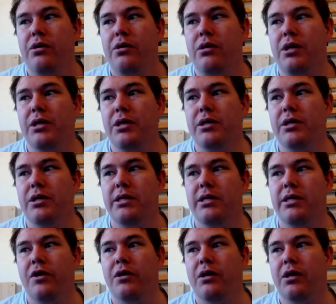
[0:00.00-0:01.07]
is
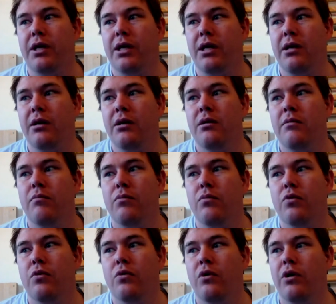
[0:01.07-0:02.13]
definitely
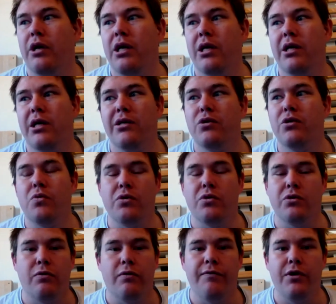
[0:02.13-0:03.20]
more geared towards
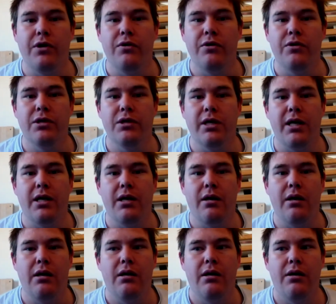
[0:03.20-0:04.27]
reviews and